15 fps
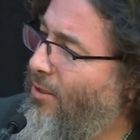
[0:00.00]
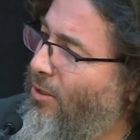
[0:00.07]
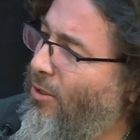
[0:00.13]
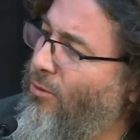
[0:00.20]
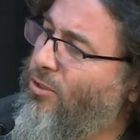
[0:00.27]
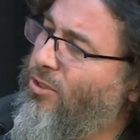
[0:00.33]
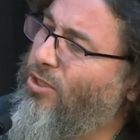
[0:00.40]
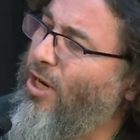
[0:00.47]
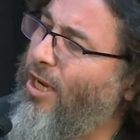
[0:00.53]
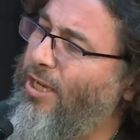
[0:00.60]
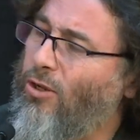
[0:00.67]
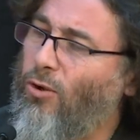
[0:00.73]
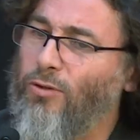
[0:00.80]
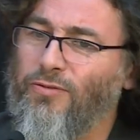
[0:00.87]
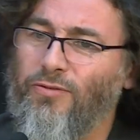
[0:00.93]
You know,
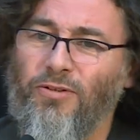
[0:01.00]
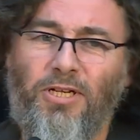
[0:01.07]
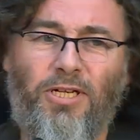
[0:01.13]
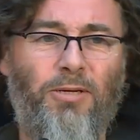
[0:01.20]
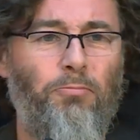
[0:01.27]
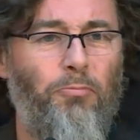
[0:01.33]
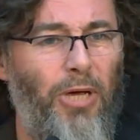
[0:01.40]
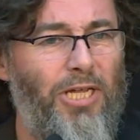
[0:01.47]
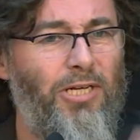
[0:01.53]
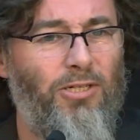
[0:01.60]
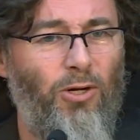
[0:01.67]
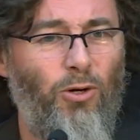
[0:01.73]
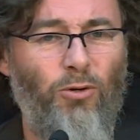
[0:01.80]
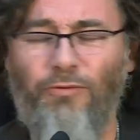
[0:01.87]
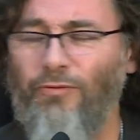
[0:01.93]
Tchaikovsky,
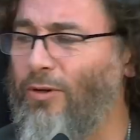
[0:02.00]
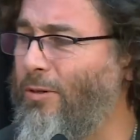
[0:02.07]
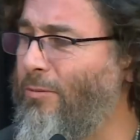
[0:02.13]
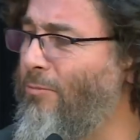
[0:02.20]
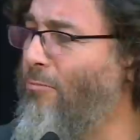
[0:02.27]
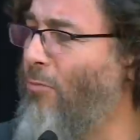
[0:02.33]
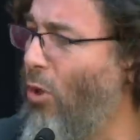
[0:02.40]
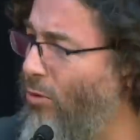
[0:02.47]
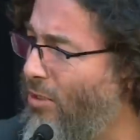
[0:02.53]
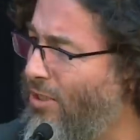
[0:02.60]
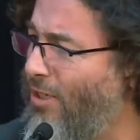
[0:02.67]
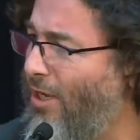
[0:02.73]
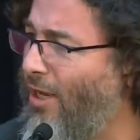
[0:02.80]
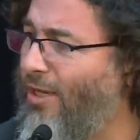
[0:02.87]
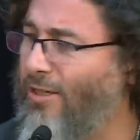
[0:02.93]
Beethoven,
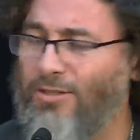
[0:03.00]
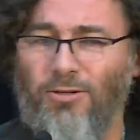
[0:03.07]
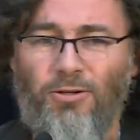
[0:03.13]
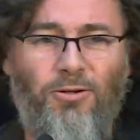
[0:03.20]
Mozart,